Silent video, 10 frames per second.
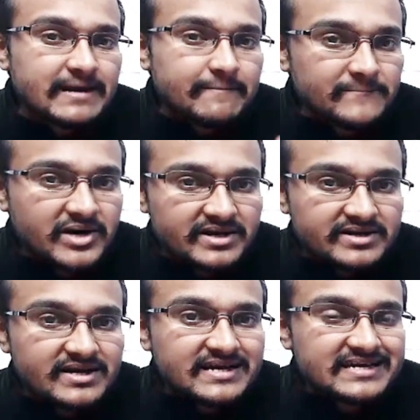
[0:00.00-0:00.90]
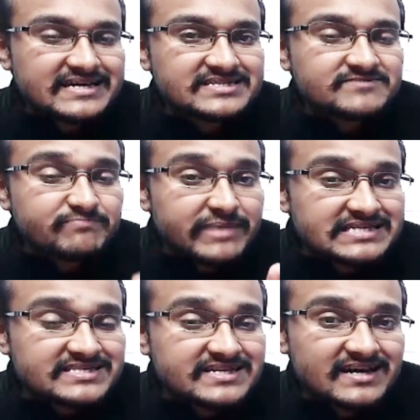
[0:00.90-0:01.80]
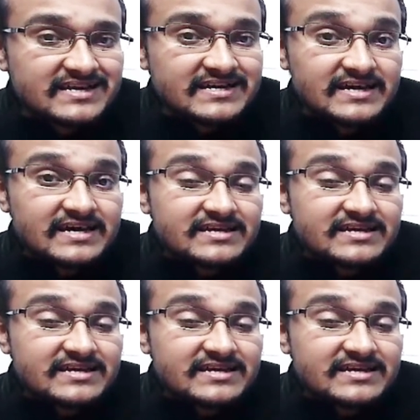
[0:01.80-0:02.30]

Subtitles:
number is basically